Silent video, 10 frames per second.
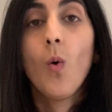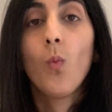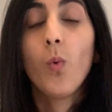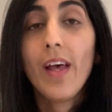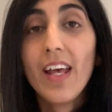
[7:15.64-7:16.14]

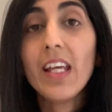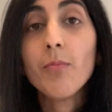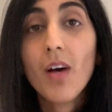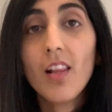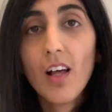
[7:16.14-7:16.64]
where in
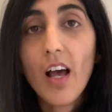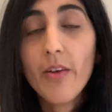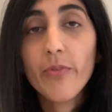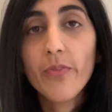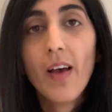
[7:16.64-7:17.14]
my
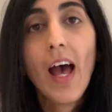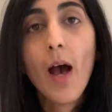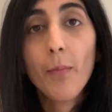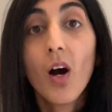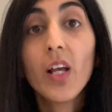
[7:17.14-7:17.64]
life
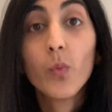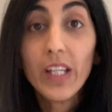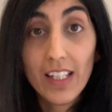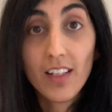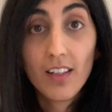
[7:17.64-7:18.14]
am I
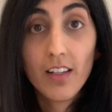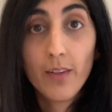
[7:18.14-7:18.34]
weak?